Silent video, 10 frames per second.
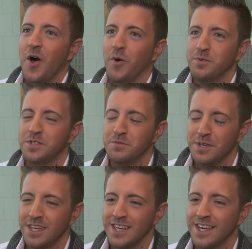home to
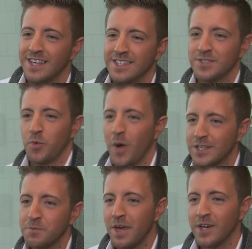me is
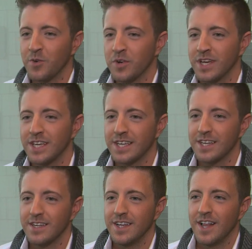West Bakery
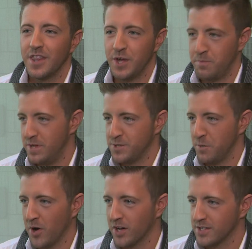they're
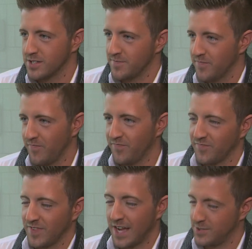Bismarcks.
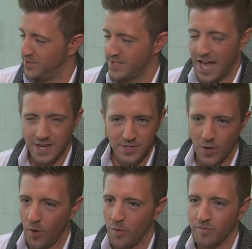That's, that is
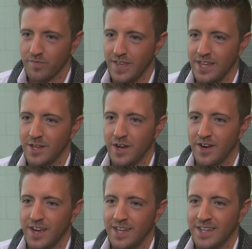home, and
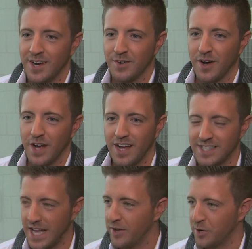they're, and they're uh,
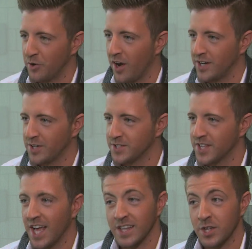Italian
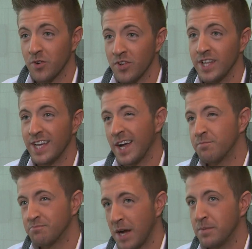grinders. Literally, I
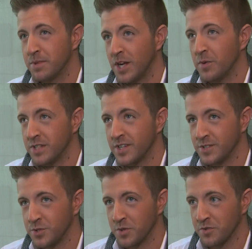probably go in there
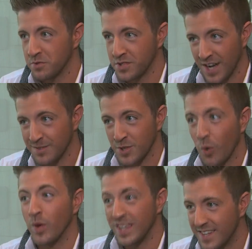two or three times
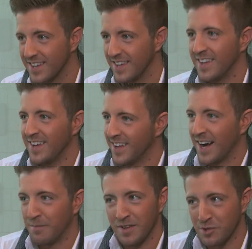a week.
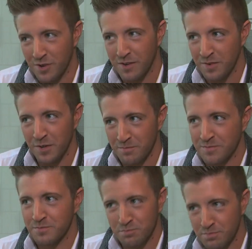I'm on the treadmill
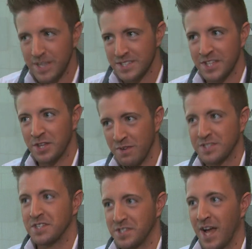basically the
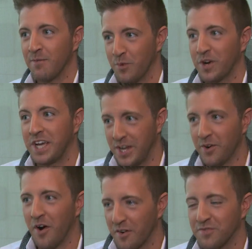rest of the time working it
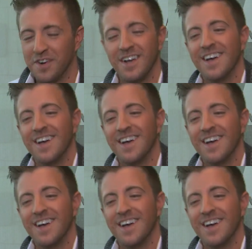off.